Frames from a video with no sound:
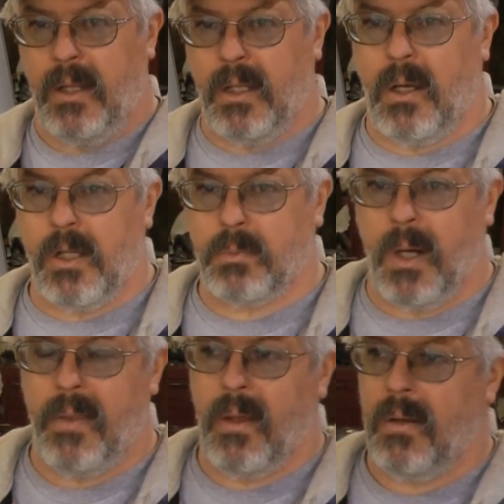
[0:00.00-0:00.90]
that goes
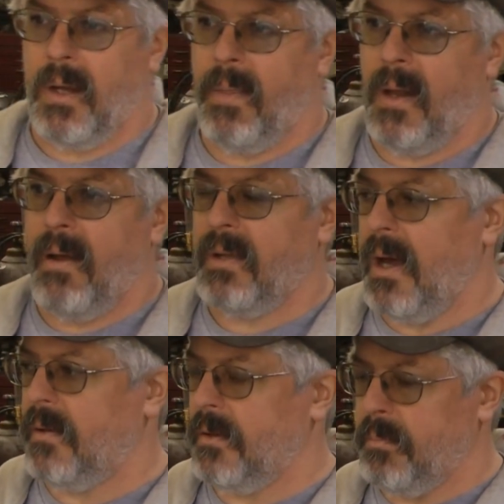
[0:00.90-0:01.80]
with it, and then I've
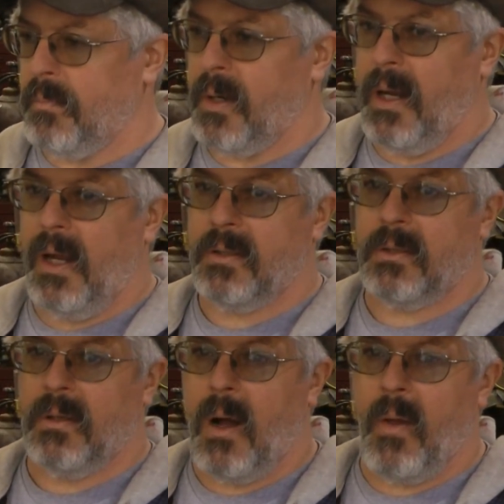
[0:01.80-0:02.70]
got
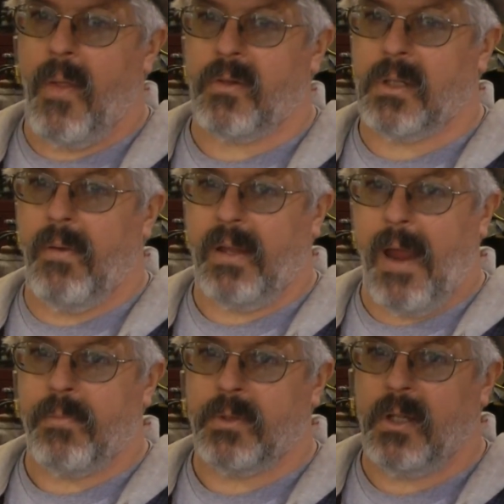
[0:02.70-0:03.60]
brakes. All the other stuff
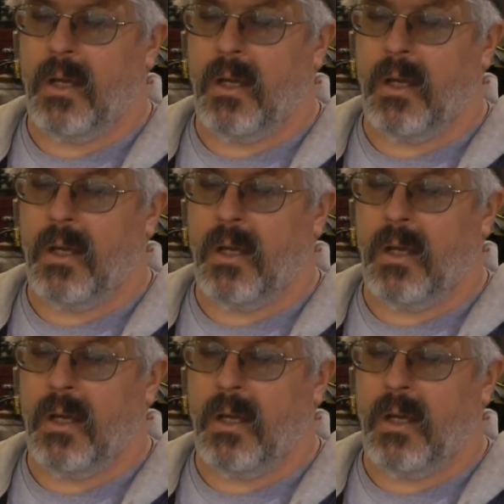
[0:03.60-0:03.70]
came from